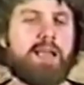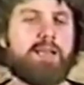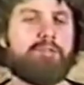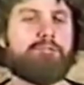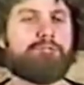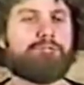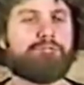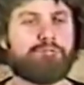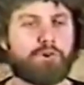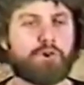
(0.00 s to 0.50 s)

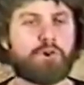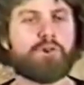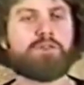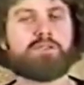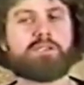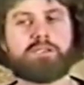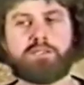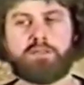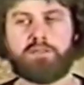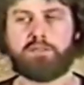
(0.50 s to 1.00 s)
life
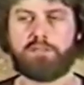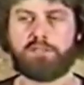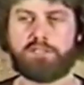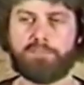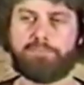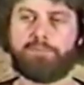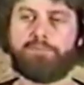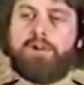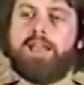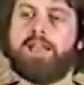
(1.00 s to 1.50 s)
first
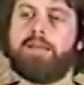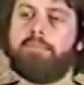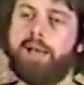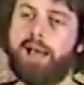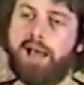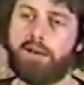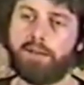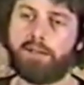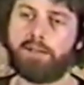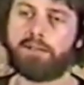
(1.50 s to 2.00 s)
to pray
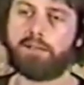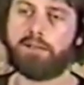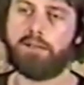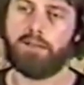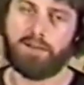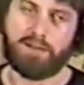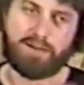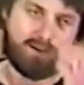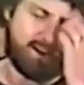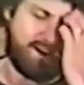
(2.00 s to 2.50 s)
about it.
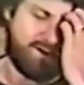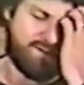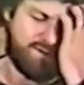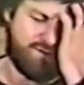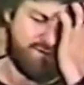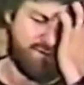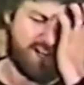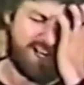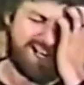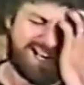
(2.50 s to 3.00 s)
Now,
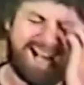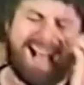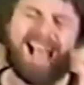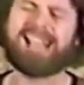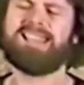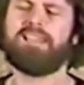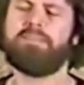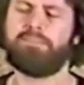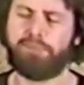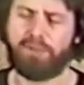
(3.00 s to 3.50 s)
you've
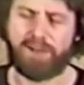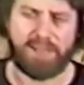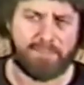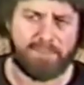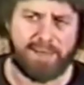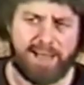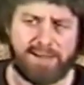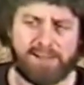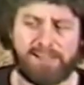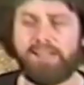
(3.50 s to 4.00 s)
got to pray
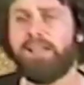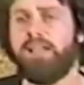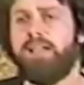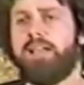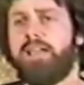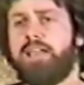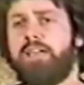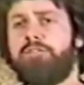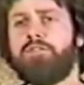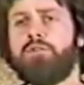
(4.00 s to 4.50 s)
about it.
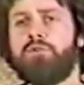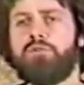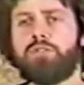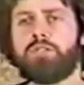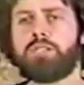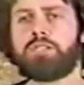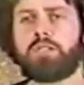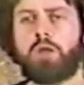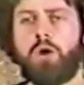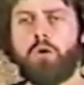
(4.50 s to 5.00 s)
If you
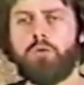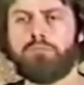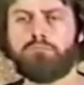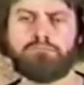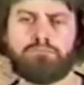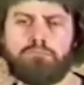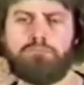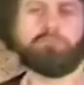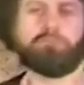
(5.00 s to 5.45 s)
just go,